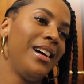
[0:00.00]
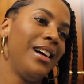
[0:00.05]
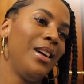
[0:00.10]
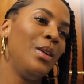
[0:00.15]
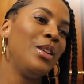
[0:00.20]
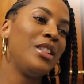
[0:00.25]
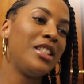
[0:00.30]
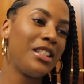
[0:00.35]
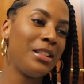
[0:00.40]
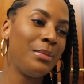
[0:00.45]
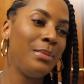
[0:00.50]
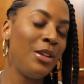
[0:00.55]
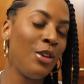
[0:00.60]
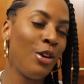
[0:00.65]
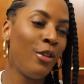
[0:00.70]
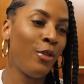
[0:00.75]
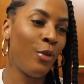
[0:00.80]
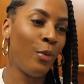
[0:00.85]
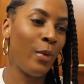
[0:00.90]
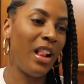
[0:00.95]
It was just a bit
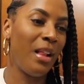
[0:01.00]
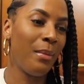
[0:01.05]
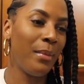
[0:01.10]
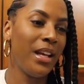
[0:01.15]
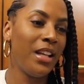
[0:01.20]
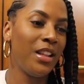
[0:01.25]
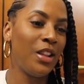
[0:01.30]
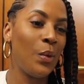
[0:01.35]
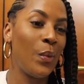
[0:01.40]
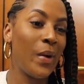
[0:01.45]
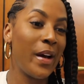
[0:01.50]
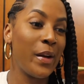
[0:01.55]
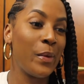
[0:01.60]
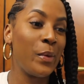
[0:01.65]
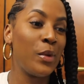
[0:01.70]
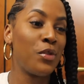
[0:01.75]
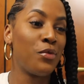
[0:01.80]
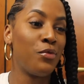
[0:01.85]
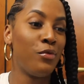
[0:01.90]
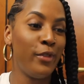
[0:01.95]
overwhelming. The weather
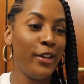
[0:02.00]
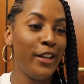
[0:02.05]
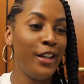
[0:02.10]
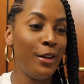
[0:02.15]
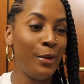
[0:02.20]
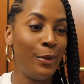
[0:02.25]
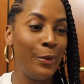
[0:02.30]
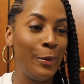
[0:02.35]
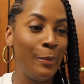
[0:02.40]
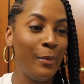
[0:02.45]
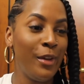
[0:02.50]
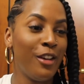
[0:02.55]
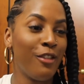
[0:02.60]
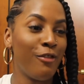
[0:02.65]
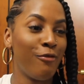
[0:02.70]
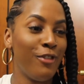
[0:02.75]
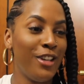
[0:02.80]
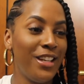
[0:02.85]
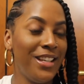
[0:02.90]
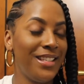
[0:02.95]
was really gloomy
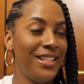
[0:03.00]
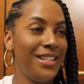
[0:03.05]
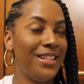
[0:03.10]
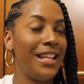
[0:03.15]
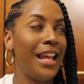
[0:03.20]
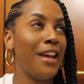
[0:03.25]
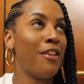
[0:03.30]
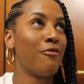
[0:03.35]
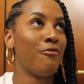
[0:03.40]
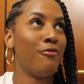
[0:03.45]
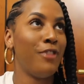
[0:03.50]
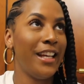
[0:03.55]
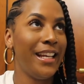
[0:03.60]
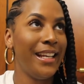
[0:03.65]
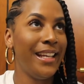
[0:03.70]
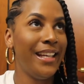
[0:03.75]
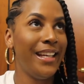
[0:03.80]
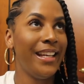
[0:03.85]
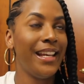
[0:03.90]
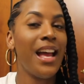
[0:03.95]
and really like
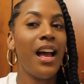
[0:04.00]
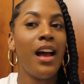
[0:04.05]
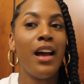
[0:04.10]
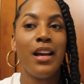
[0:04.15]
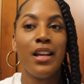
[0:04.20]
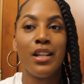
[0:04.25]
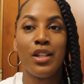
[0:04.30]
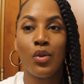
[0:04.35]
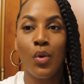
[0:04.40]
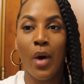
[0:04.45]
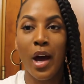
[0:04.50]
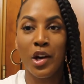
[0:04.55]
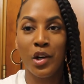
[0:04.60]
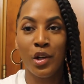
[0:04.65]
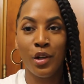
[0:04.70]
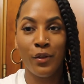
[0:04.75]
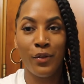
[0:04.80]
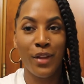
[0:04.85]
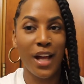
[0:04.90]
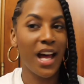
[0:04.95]
rainy, so I
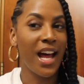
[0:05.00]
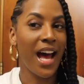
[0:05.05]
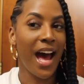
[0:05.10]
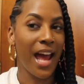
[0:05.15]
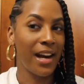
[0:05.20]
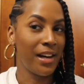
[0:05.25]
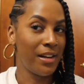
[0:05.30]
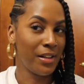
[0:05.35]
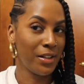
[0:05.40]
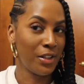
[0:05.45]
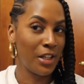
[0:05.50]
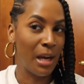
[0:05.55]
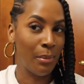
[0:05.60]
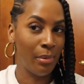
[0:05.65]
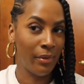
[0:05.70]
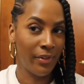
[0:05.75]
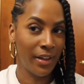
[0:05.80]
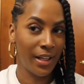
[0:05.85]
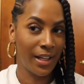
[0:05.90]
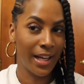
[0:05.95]
don't know if that added on
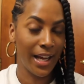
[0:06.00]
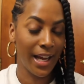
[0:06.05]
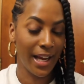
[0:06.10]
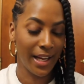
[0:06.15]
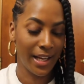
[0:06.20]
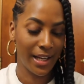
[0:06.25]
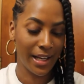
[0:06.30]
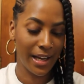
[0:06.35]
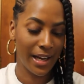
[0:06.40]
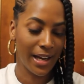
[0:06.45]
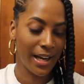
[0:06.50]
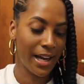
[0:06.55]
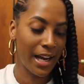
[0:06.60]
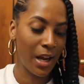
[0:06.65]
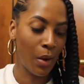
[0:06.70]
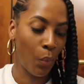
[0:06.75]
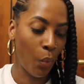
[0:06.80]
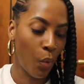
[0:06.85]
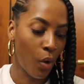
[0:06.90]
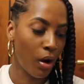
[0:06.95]
top of it. Like,
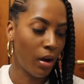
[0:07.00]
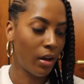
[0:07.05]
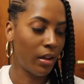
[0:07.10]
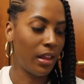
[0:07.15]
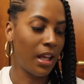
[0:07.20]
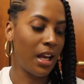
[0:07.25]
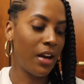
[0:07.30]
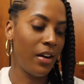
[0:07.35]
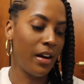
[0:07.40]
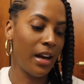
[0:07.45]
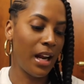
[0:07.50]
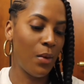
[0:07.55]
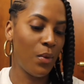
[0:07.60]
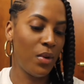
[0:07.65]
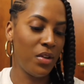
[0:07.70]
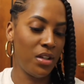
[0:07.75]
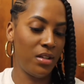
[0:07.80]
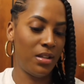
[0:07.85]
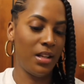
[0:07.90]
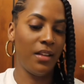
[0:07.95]
I walked there and I
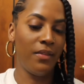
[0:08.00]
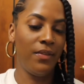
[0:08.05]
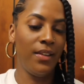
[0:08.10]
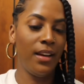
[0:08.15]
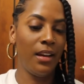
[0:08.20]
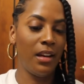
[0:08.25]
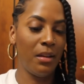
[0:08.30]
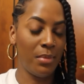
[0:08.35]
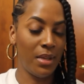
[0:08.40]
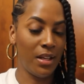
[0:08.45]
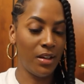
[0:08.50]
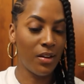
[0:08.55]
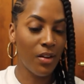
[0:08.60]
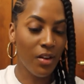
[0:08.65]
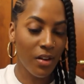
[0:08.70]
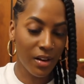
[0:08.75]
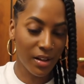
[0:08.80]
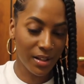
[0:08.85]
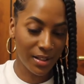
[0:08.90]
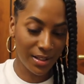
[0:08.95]
was just like feeling a bit
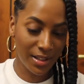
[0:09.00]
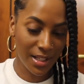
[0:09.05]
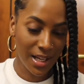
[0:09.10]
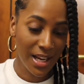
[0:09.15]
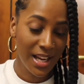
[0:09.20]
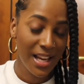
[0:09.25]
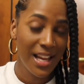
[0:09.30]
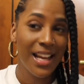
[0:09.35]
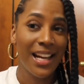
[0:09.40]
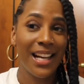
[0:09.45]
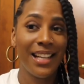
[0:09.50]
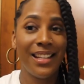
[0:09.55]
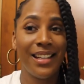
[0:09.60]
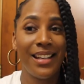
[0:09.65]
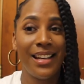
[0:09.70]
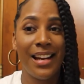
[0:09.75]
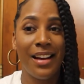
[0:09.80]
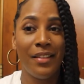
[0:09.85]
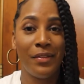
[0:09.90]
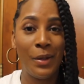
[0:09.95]
lost. I
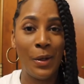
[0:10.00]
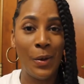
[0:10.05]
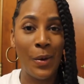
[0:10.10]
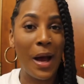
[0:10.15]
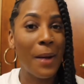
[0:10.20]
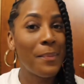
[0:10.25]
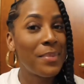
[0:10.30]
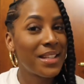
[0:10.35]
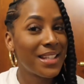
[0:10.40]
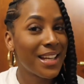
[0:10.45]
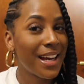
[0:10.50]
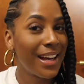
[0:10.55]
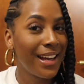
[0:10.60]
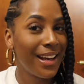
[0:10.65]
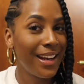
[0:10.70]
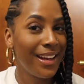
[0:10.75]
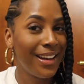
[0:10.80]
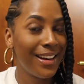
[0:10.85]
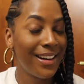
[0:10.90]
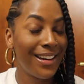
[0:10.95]
didn't have no
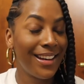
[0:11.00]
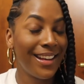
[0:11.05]
appetite.